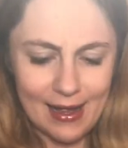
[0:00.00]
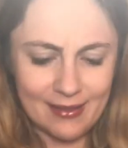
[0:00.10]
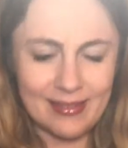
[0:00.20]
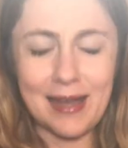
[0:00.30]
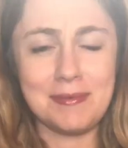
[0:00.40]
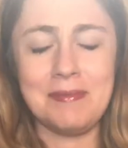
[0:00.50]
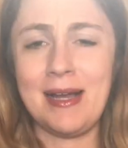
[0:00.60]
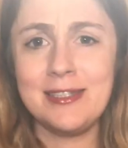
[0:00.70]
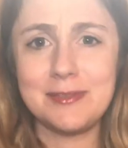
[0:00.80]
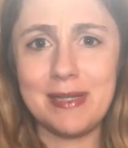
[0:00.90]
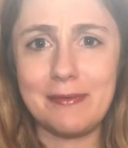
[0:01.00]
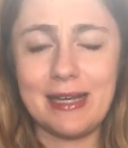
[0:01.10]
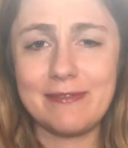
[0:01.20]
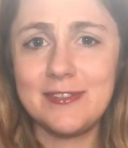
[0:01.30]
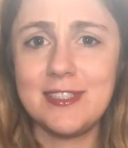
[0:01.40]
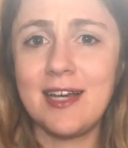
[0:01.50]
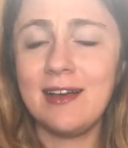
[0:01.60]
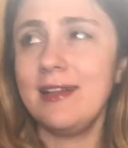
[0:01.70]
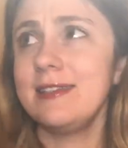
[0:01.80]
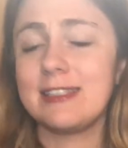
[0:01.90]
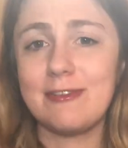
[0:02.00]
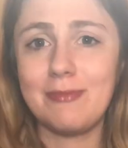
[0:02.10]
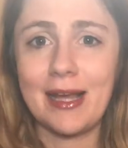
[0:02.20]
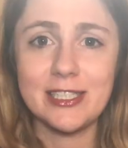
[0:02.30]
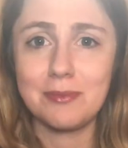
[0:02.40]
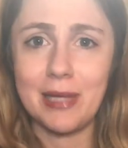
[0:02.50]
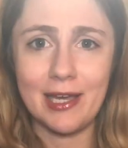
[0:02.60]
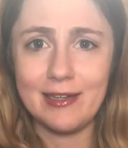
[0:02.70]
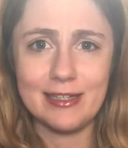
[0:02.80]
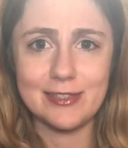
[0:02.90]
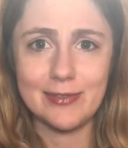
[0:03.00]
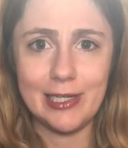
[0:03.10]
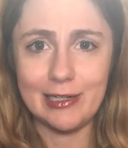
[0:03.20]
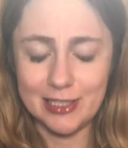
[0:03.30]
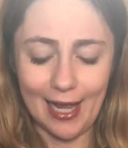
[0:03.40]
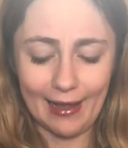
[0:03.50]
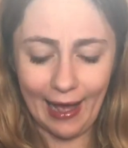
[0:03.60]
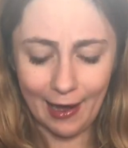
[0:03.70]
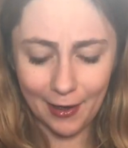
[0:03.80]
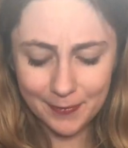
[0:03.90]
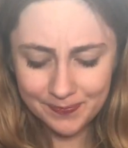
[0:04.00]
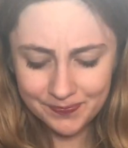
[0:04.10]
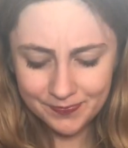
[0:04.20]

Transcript: And that reminds me, we have tons of matching panties for you to check out.